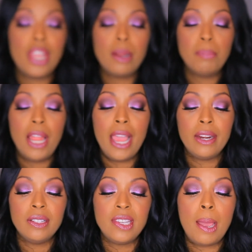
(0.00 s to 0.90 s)
and apply
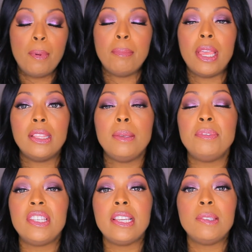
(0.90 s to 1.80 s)
it on top of my
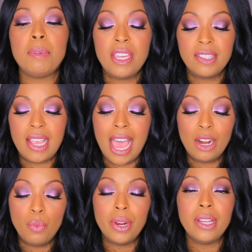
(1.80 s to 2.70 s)
lipsticks, because I
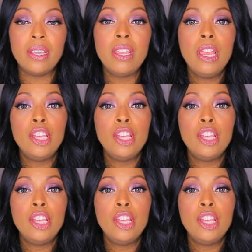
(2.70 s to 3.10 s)
don't want to